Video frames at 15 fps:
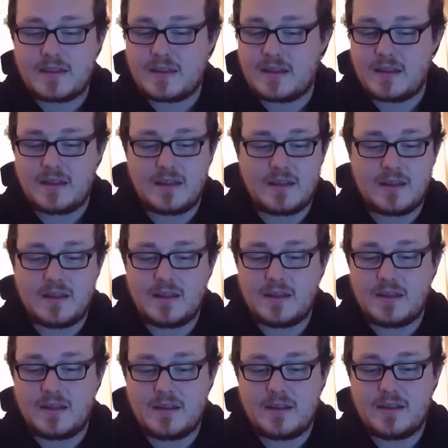
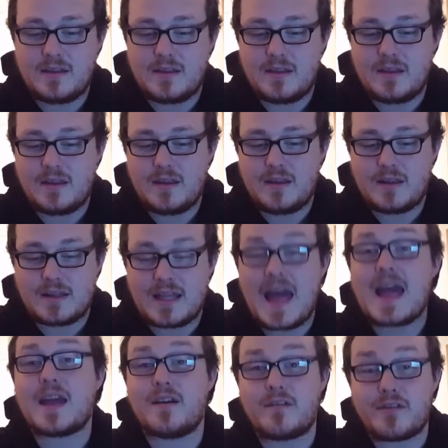the
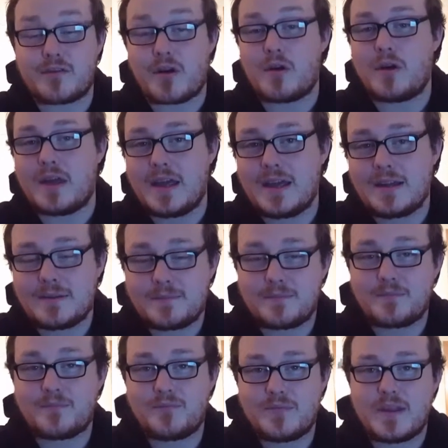lack of throat hit,
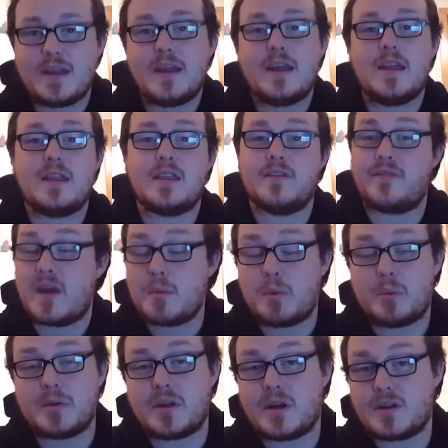the
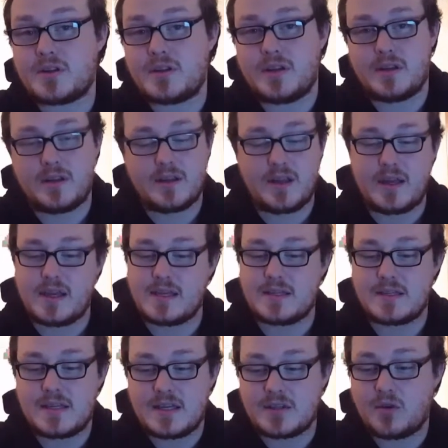vapor production
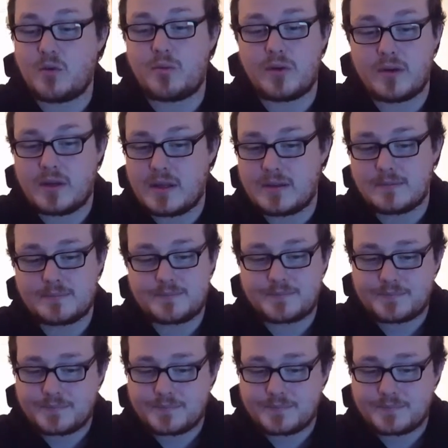is all brilliant,